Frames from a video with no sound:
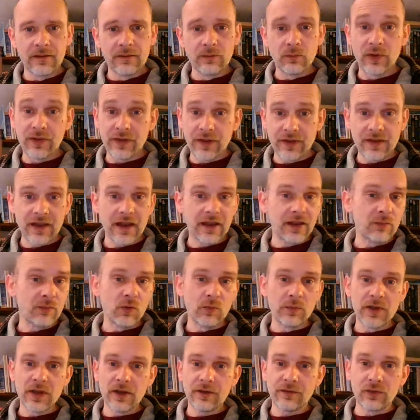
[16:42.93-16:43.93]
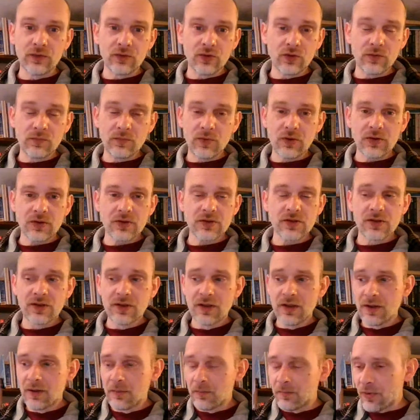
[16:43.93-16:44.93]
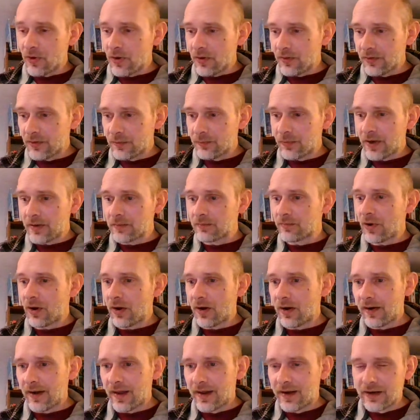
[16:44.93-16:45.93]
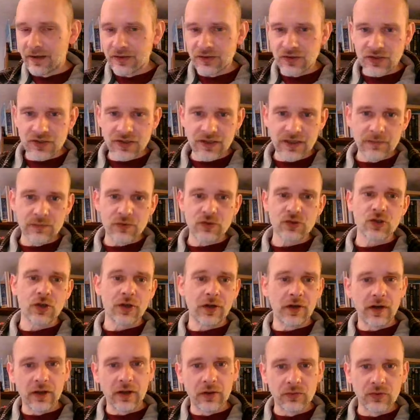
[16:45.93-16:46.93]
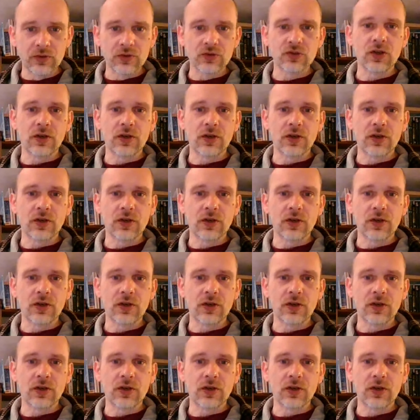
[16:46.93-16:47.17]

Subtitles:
Within that, there will be a few good books, but the bread and butter, and it just keeps churning out.